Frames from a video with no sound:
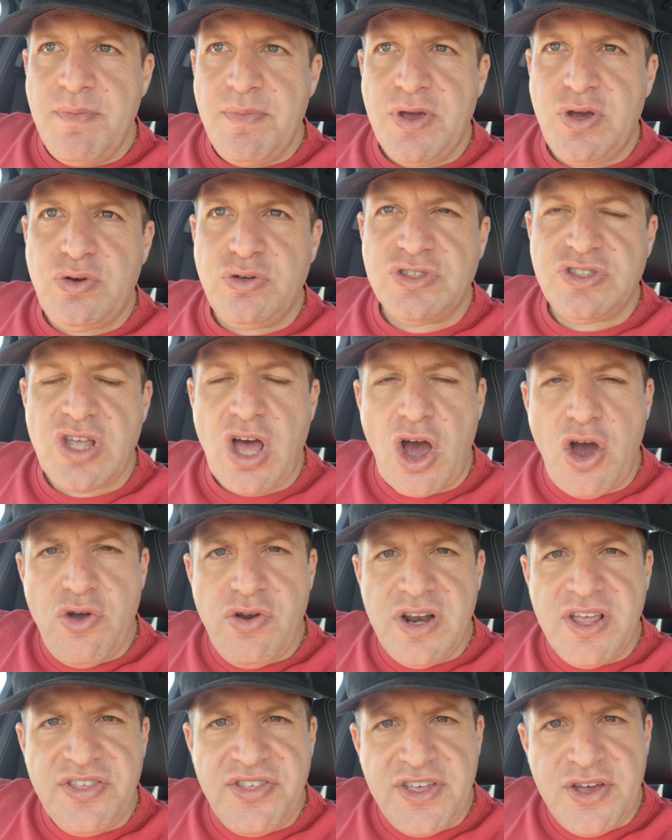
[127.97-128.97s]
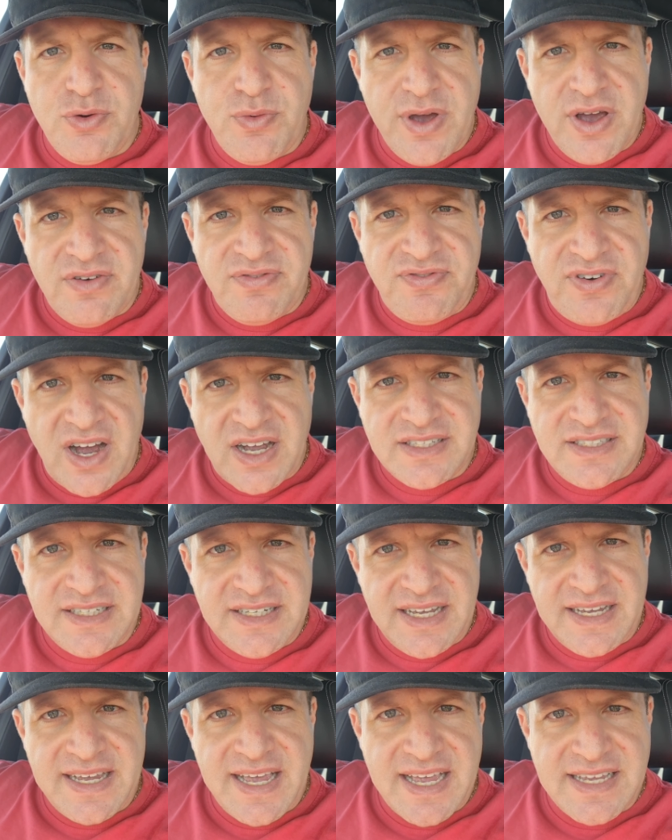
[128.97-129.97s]
Because the only thing we are
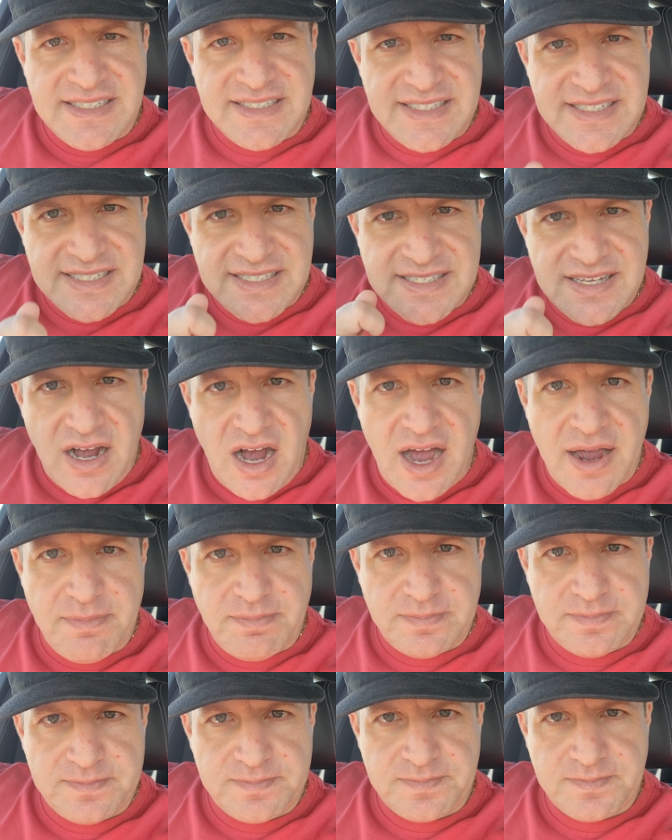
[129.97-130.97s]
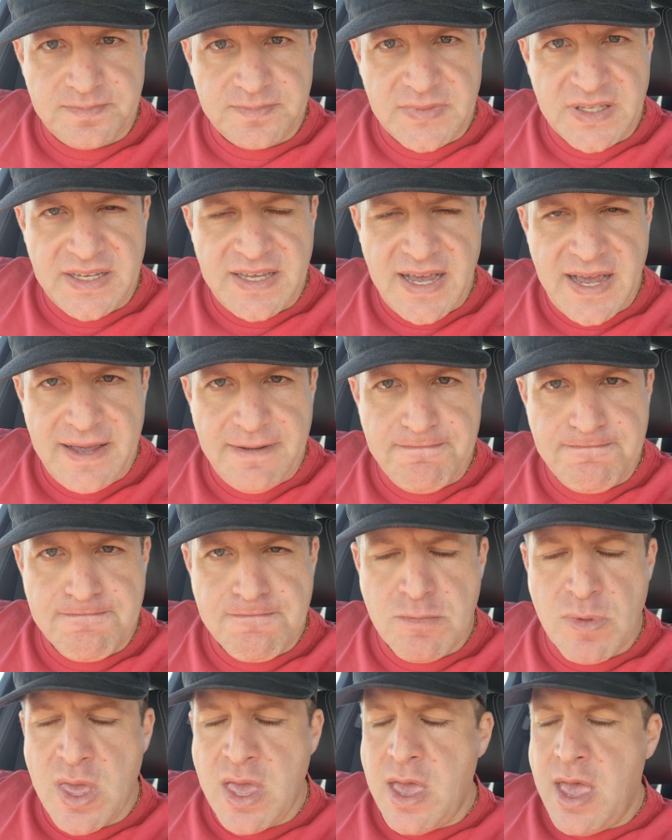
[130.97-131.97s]
fighting against is time. Okay.
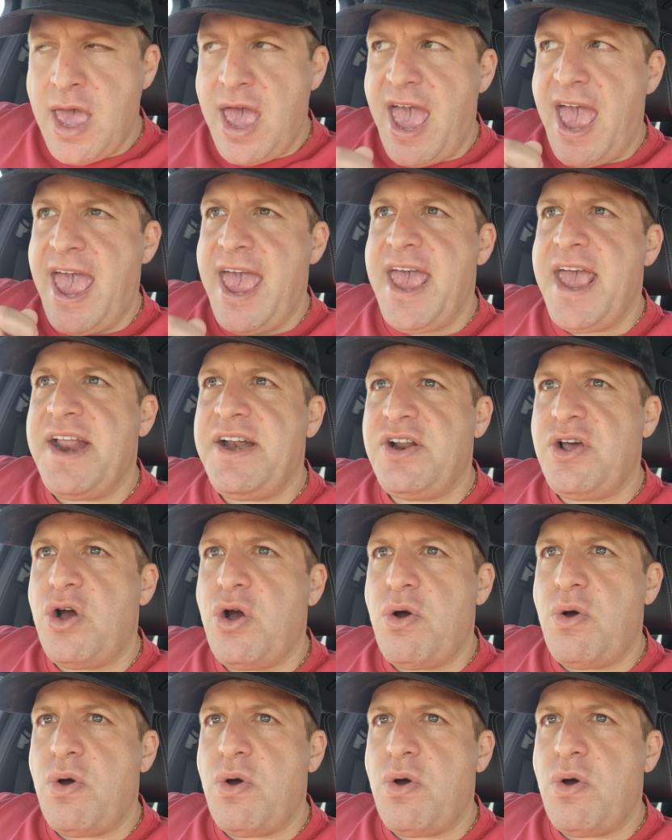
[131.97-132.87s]
And